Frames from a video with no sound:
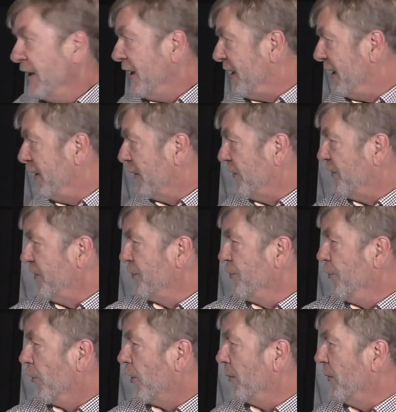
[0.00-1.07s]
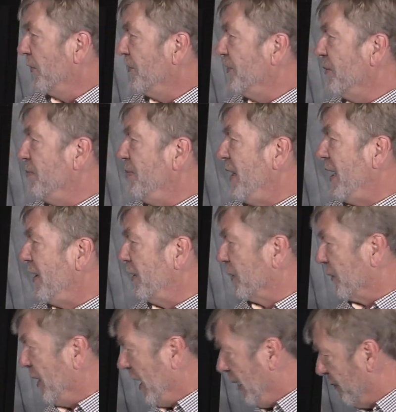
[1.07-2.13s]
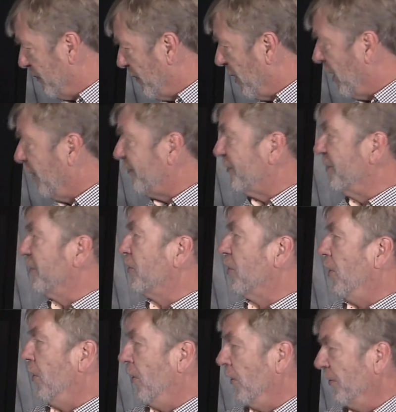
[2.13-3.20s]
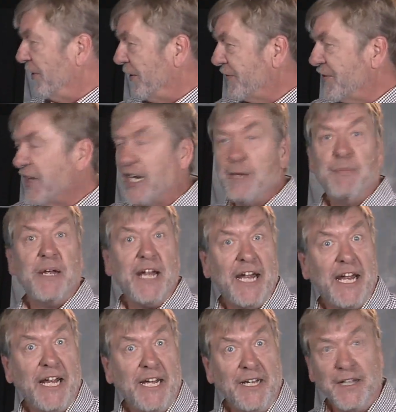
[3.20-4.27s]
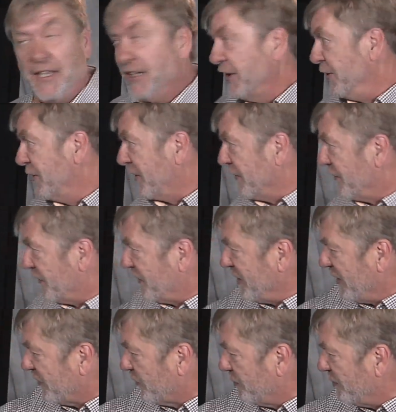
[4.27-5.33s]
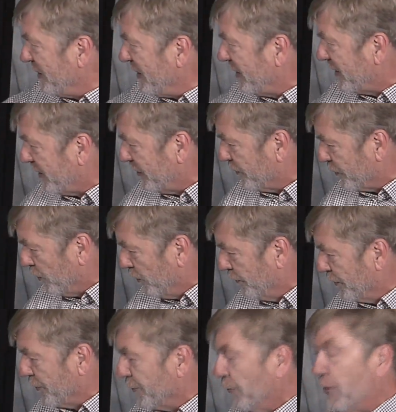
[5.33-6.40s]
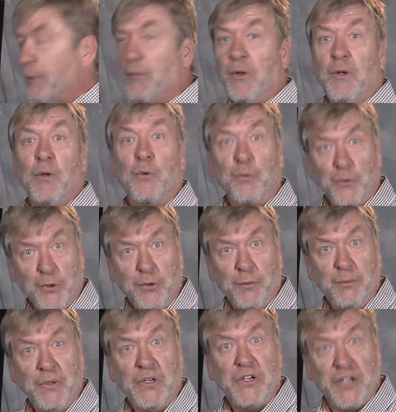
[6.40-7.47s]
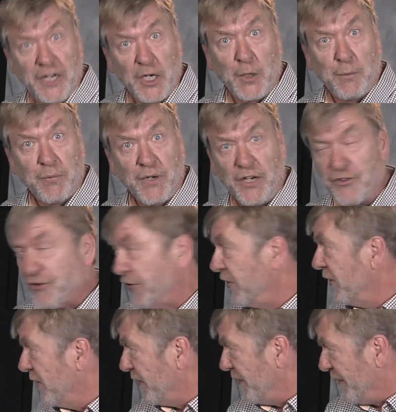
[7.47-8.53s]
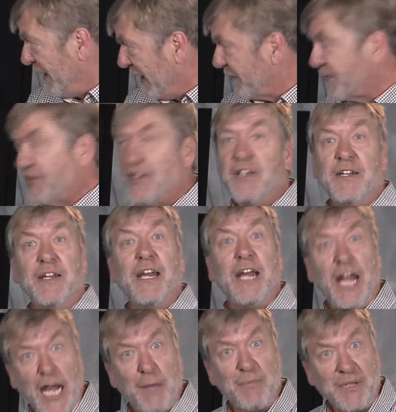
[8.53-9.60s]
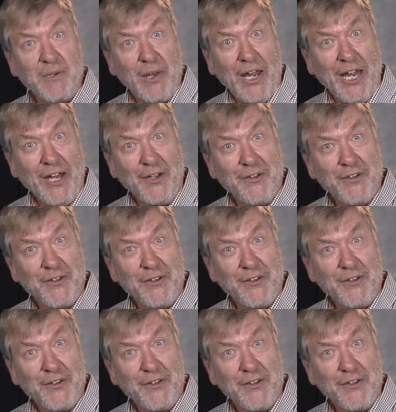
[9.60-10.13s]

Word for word: Here's a normal tympanogram, often called a type A. You can see its peak is over normal room air pressure. That's happy land.